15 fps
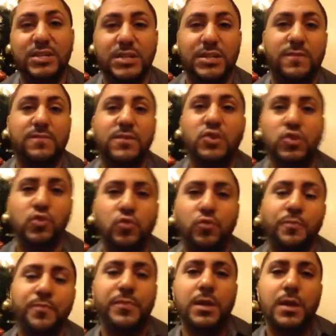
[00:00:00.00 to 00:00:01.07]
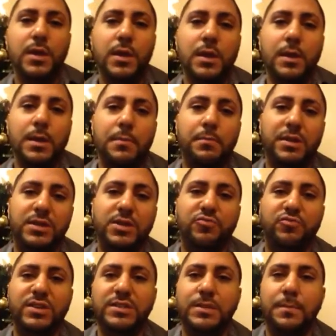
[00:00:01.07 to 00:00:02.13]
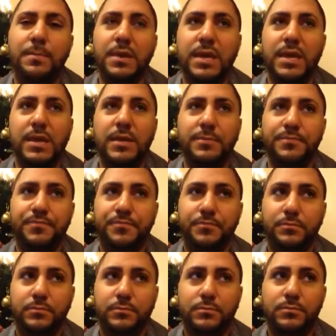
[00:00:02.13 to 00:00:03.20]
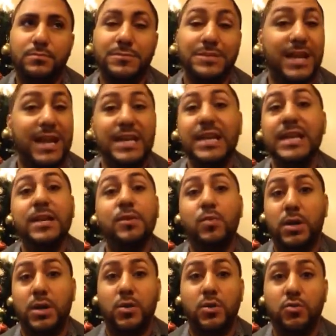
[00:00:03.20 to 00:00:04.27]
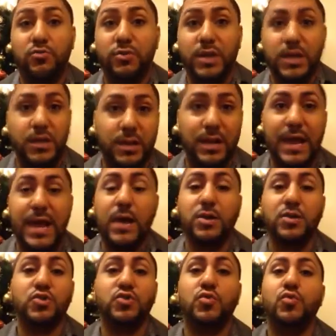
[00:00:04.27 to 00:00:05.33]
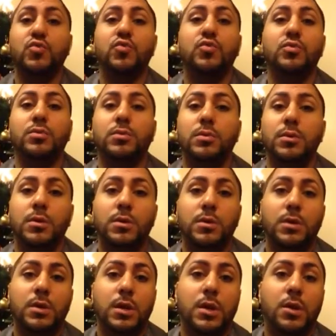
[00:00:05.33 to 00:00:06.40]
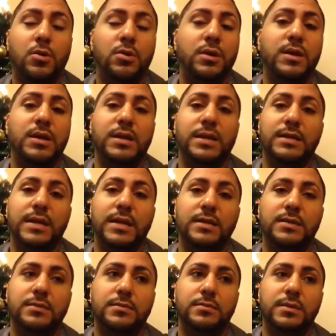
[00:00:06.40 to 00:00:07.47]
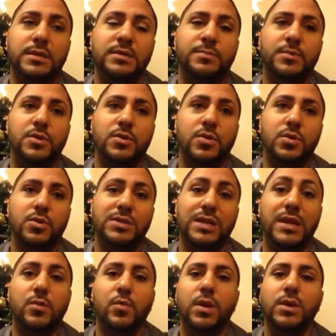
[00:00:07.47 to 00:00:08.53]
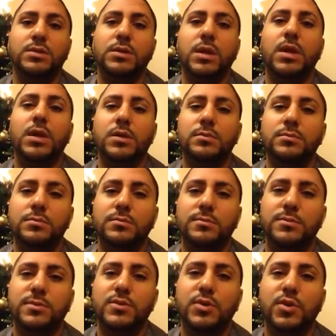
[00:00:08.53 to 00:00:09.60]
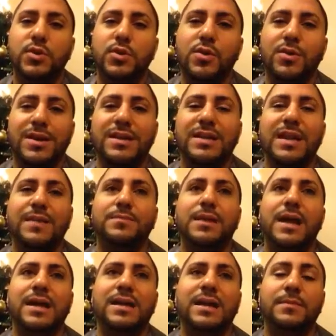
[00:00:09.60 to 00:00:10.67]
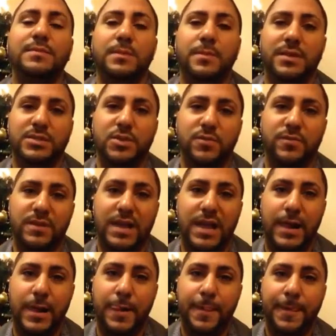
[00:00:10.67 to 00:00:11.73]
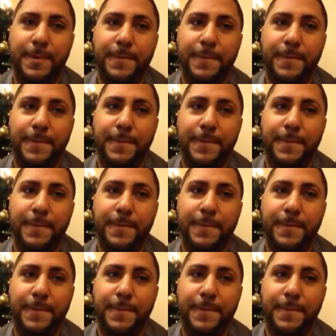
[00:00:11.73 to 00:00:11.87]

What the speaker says: individual, but the reason being that I didn't want to go read aloud in school or nothing like that is because I didn't want to stutter. So I kept to myself a lot